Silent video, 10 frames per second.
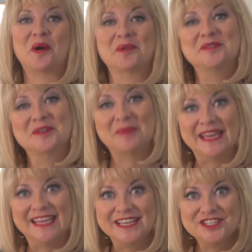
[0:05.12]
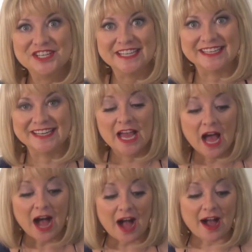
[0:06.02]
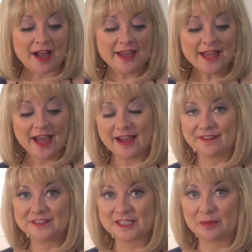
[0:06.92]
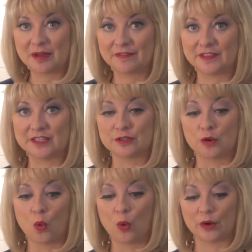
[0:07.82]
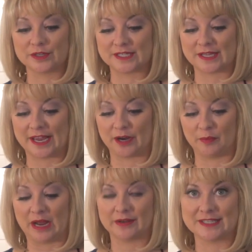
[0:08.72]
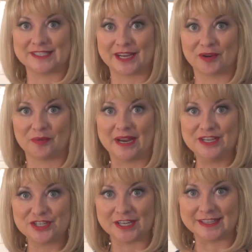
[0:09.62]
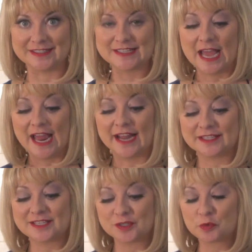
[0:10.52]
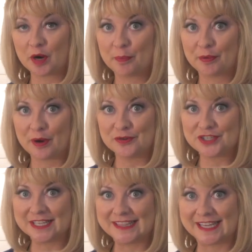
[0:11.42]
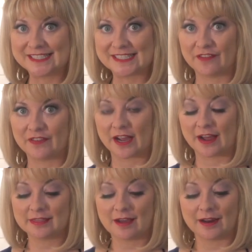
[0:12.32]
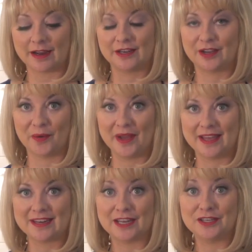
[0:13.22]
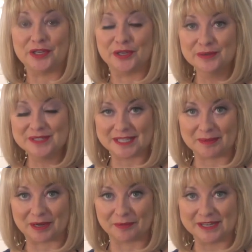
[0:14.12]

welcome to my kitchen. I have some of these gourds laying around as decorations, and since we're approaching Thanksgiving, I thought I'd go ahead and use them in a